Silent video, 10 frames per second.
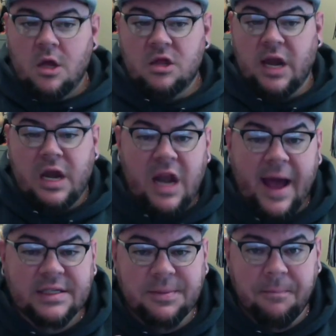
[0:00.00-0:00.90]
The
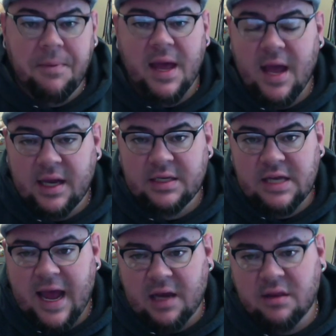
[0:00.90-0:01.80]
next big
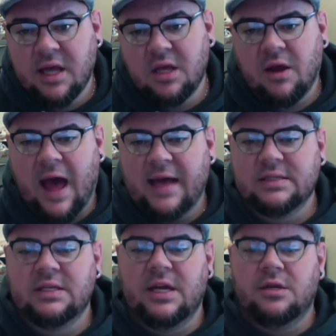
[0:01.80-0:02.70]
date that you
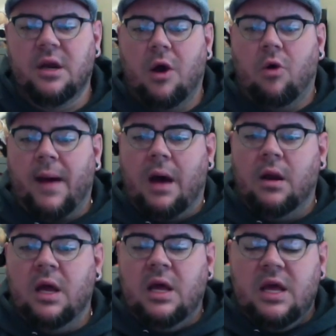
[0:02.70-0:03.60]
guys need to know
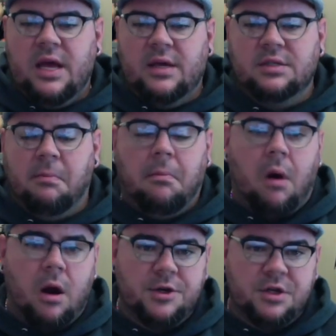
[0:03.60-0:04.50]
about is
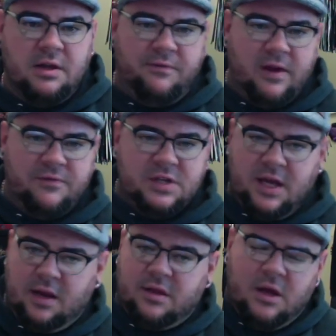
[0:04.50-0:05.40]
March the
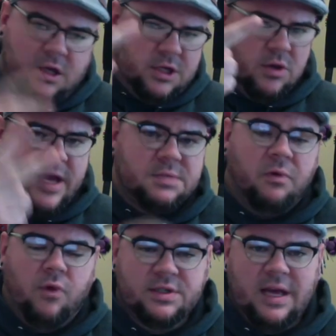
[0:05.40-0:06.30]
15th, 2 days
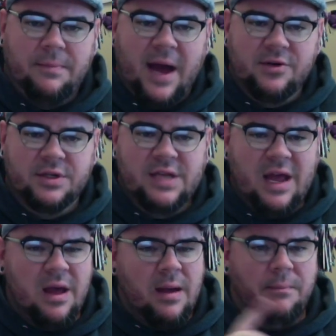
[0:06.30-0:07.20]
before St. Patrick's
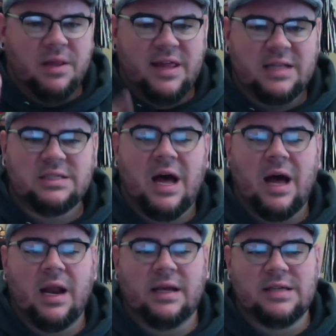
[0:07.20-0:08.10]
Day, but that's
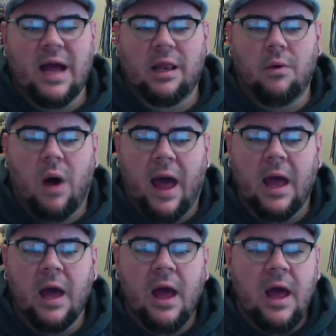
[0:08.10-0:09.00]
not exactly why.
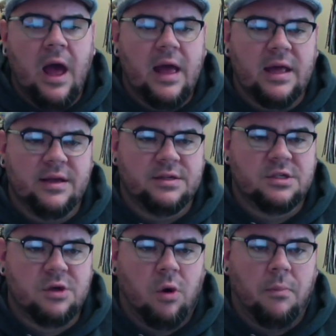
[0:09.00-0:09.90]
It is
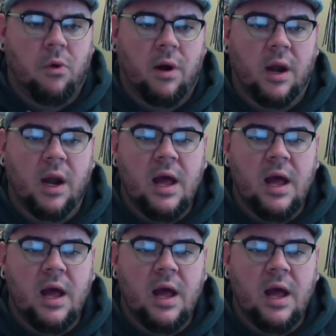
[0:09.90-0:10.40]
so important.